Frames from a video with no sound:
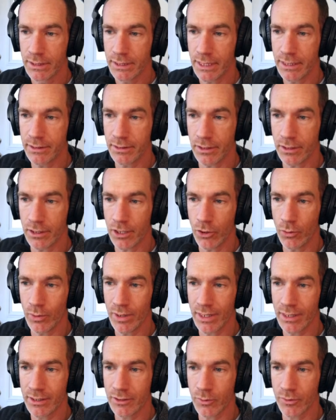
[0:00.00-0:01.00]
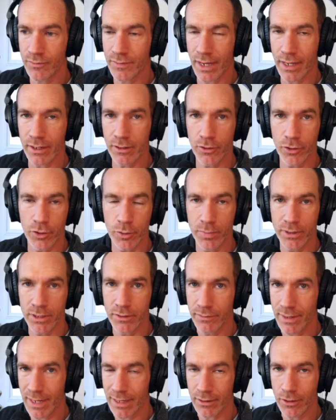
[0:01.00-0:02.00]
In the low end, we've got a little bit
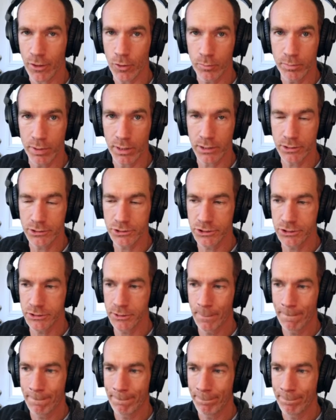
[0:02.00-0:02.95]
of that low punch.